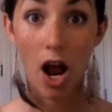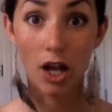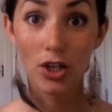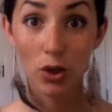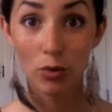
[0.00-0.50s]

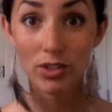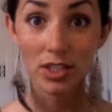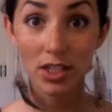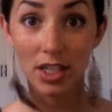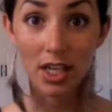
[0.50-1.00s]
No one's
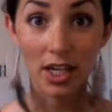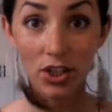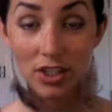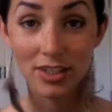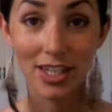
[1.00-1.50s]
looking
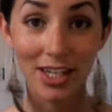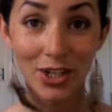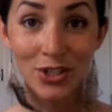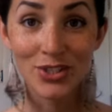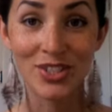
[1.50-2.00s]
at
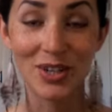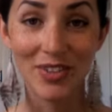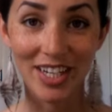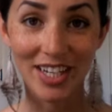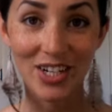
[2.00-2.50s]
your
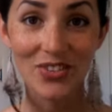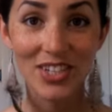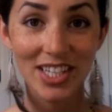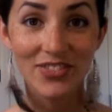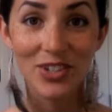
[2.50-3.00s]
stomach. I know
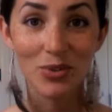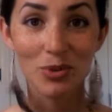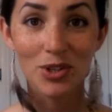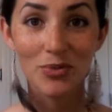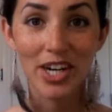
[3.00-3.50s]
we live in a
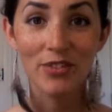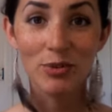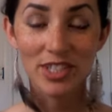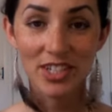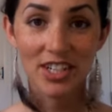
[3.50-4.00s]
world where
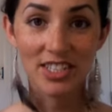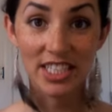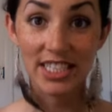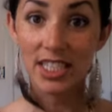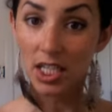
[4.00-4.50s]
everyone's
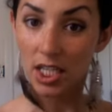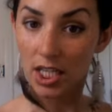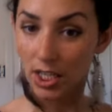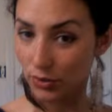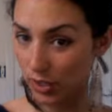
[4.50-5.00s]
constantly sucking
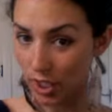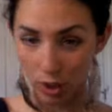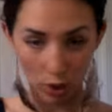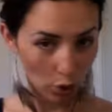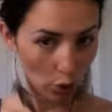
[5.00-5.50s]
in, right?
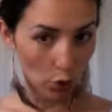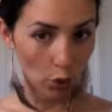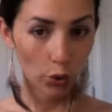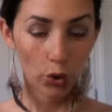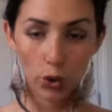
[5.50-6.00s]

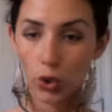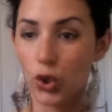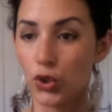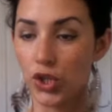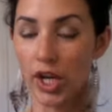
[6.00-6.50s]

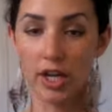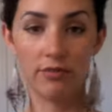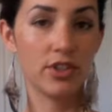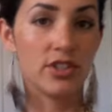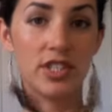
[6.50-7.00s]
To
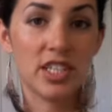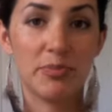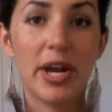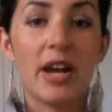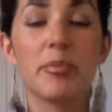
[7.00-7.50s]
have this
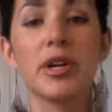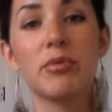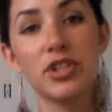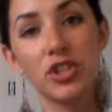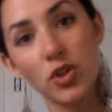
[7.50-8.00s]
six-pack, but I
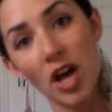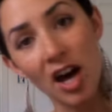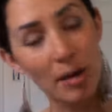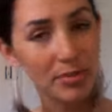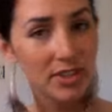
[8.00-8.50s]
want you to do the
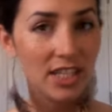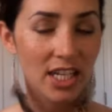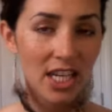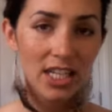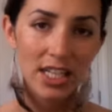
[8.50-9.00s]
opposite.
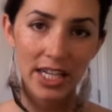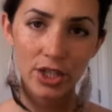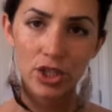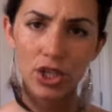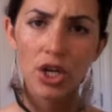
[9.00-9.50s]
Let
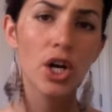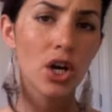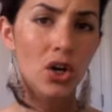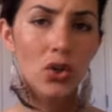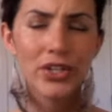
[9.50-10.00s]
it
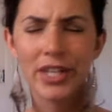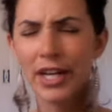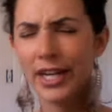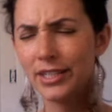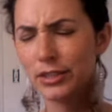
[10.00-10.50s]
go. Let
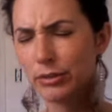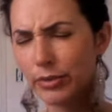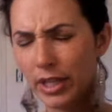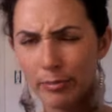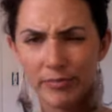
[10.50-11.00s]
the ice
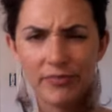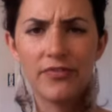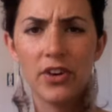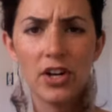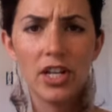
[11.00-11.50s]
cream
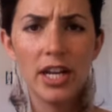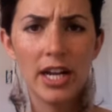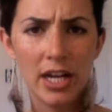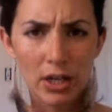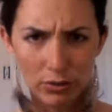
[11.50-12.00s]
fall
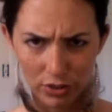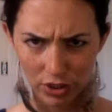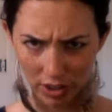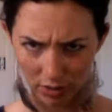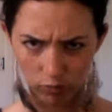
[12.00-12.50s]
out.
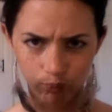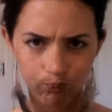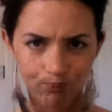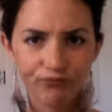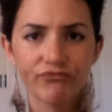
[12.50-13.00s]
Just
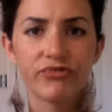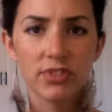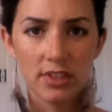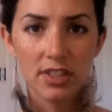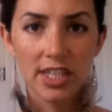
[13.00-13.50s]

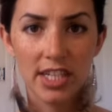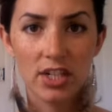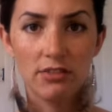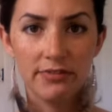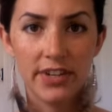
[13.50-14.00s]
get
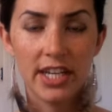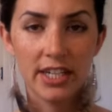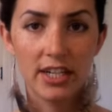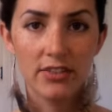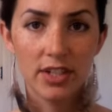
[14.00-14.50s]
all fat
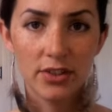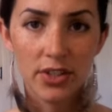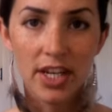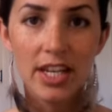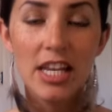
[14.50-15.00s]
down there,
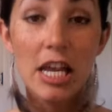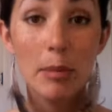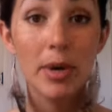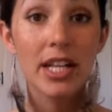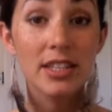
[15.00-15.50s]
okay? But at the